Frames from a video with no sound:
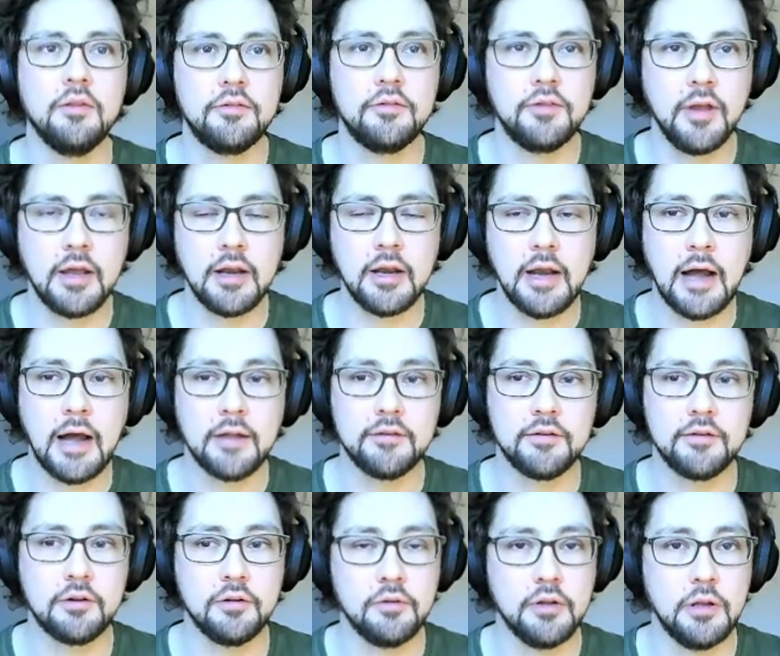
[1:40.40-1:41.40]
The second
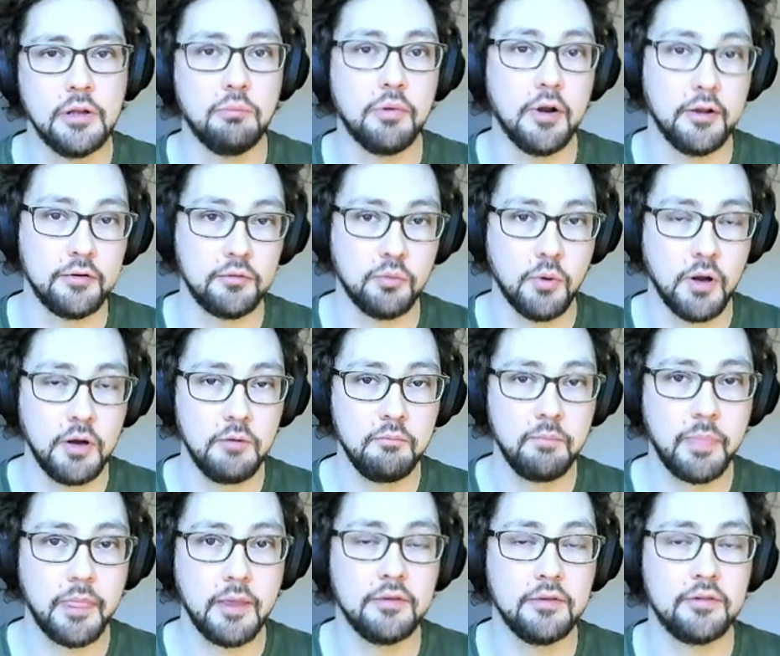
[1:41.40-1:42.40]
article in PLOS One
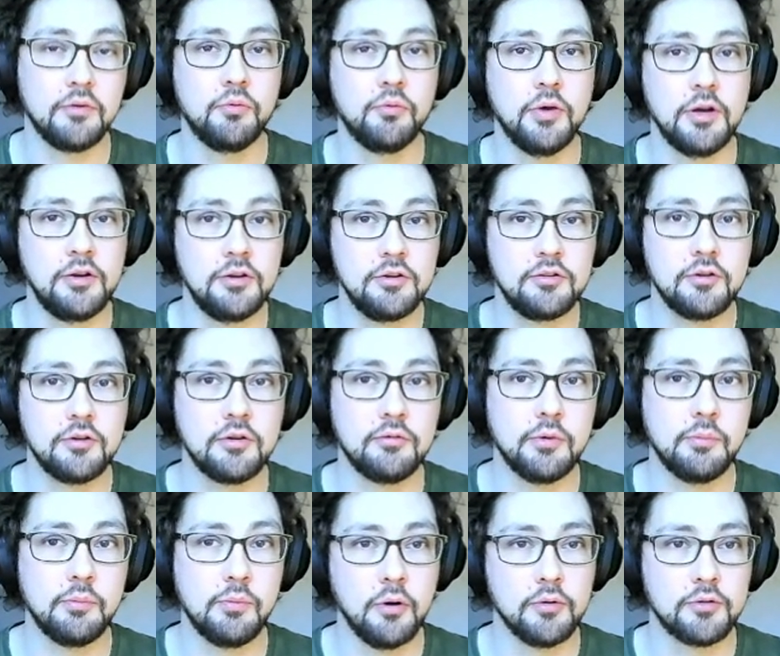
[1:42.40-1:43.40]
is the Registered
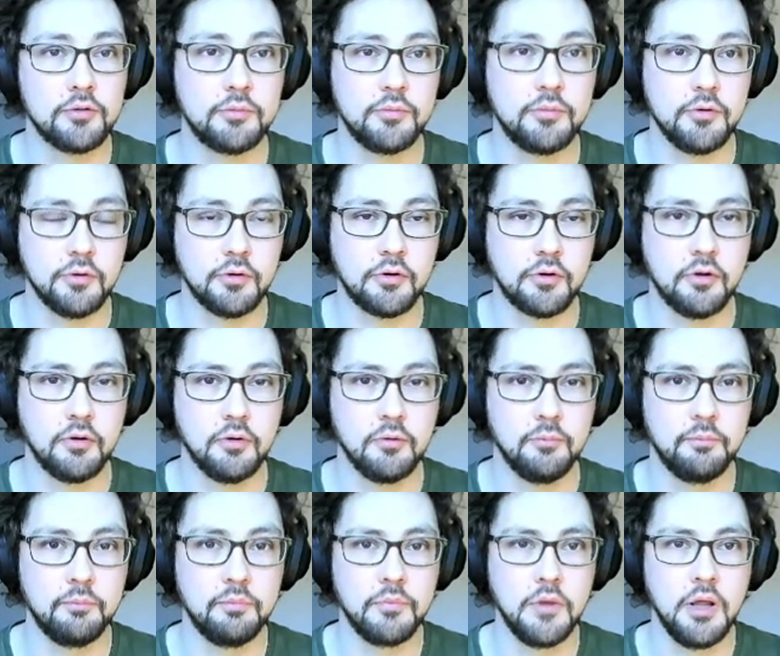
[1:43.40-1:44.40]
Reports Protocol.
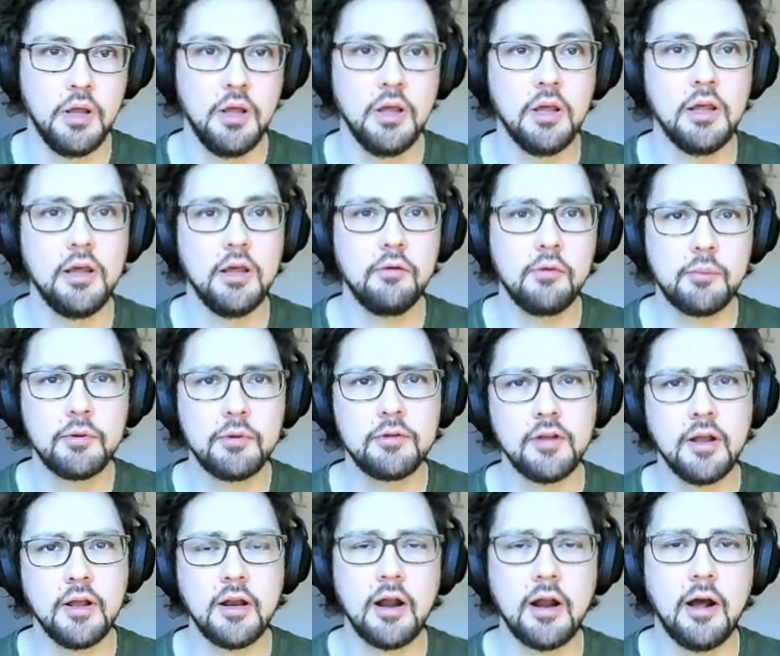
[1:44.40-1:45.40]
Here we
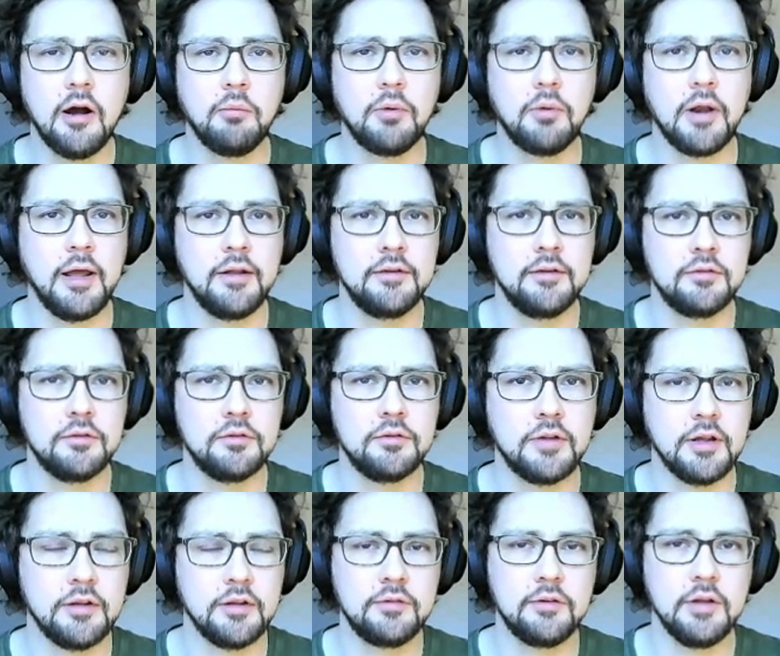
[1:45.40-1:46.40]
presented our plans to
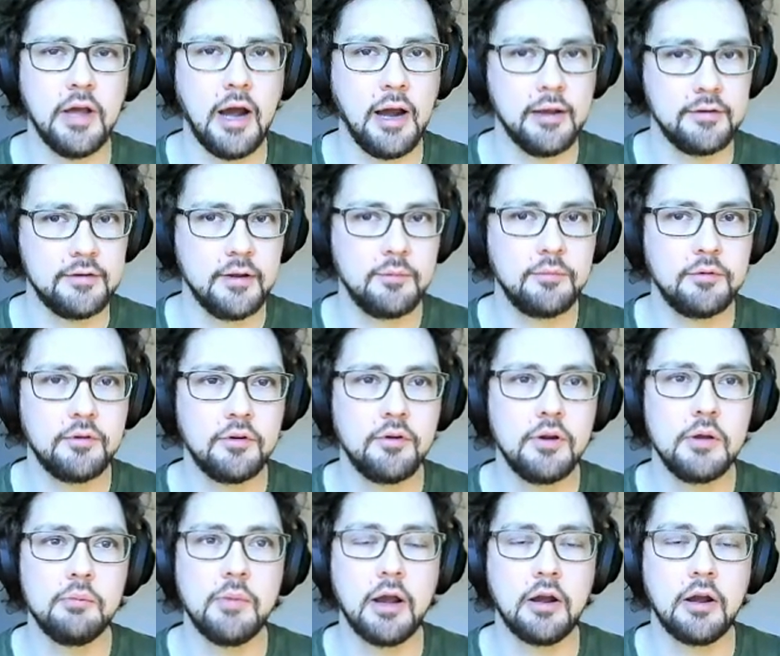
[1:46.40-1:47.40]
test the ISAP
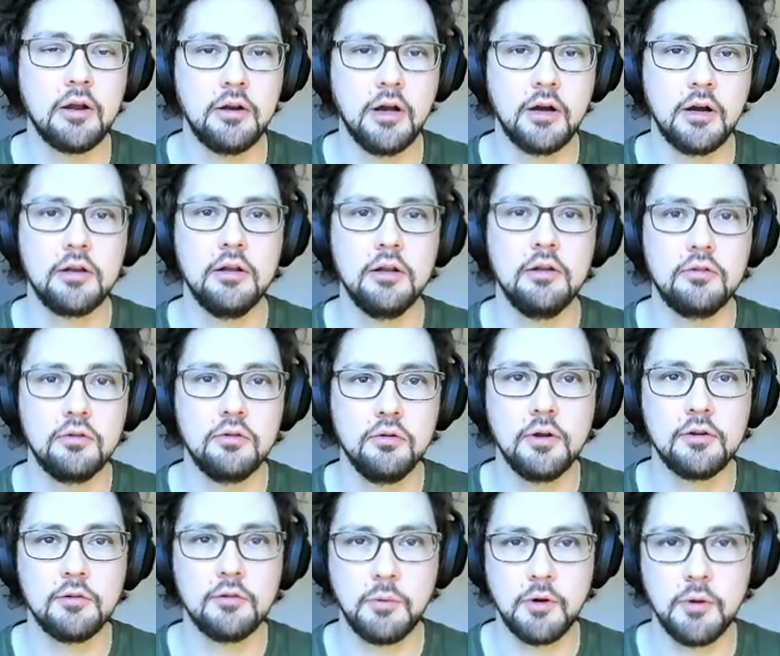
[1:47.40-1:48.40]
theory by conducting two
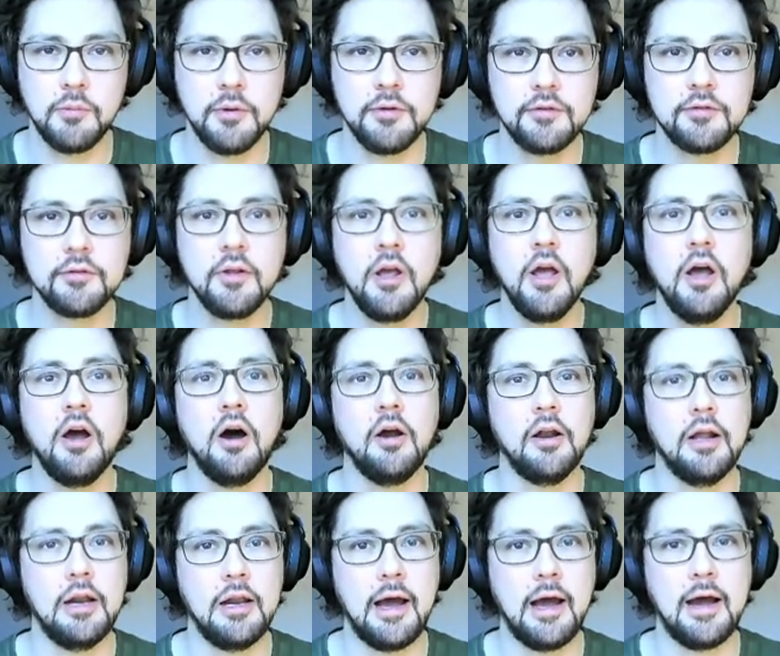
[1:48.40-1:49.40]
experiments on
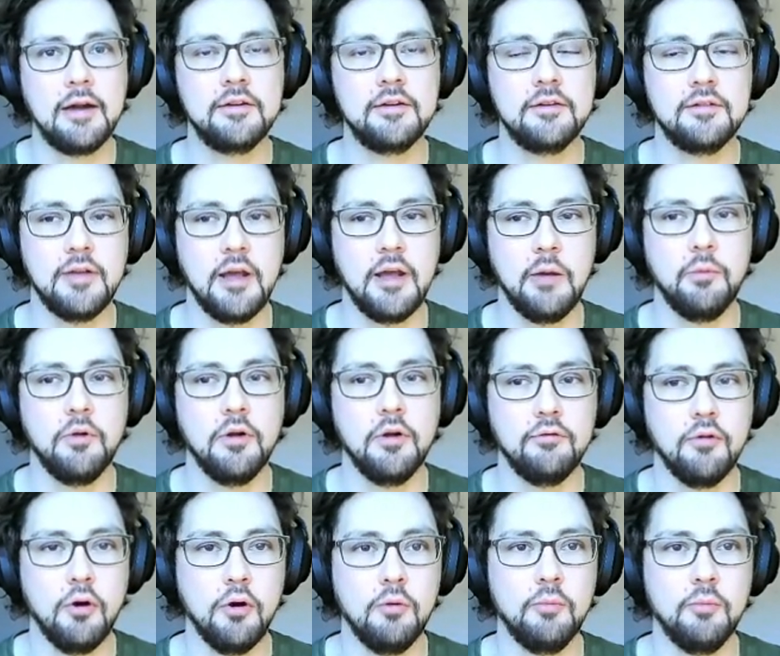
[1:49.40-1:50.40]
a larger sample
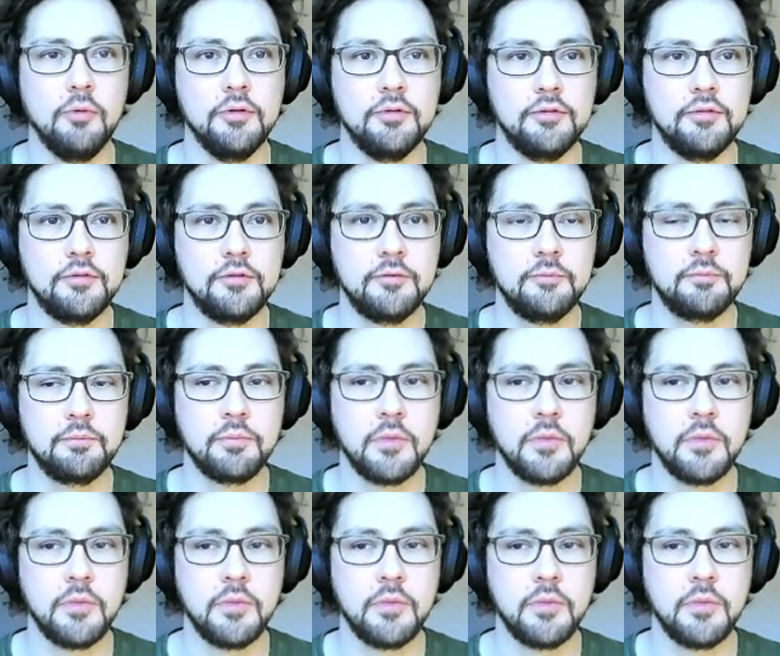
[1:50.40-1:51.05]
of oboists.